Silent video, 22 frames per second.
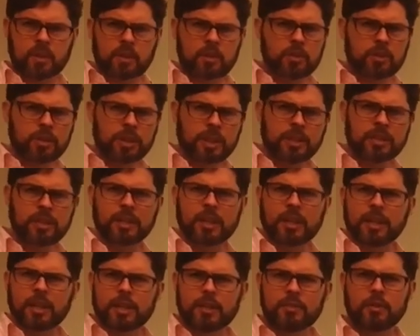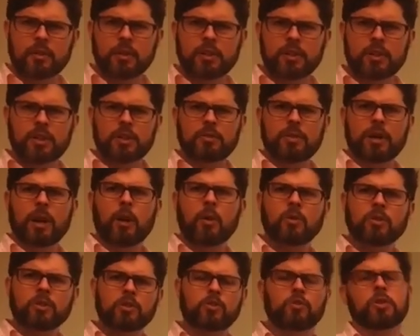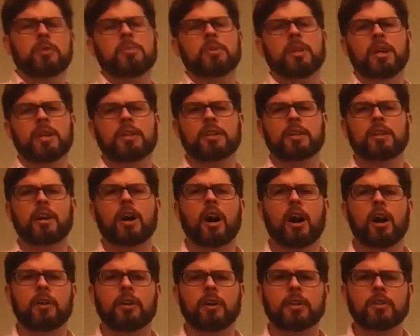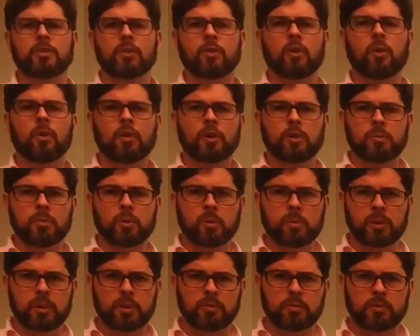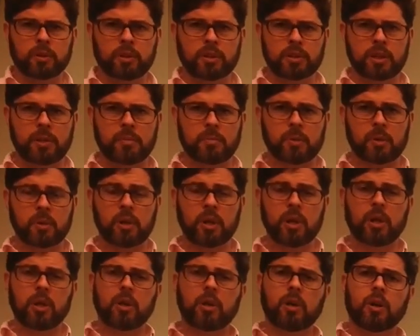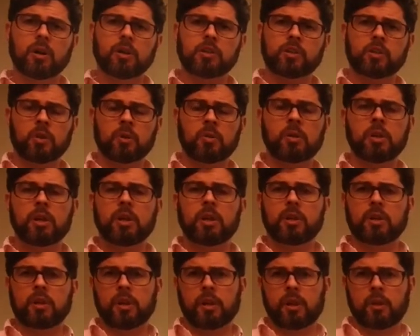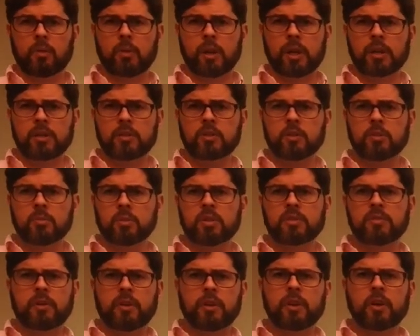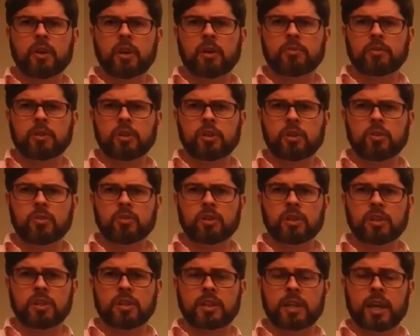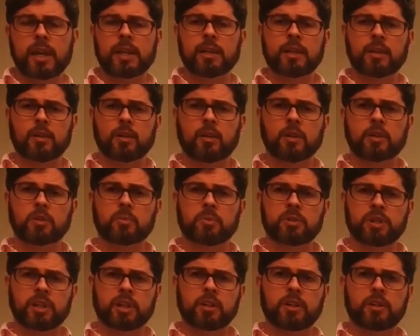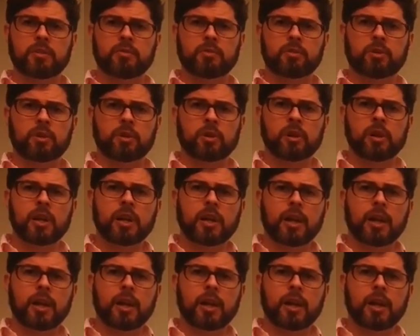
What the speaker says: So that gives you the idea of how streamlined the car is, or an automobile, for example. Also, Reynolds number is very often used in scaling laws, particularly for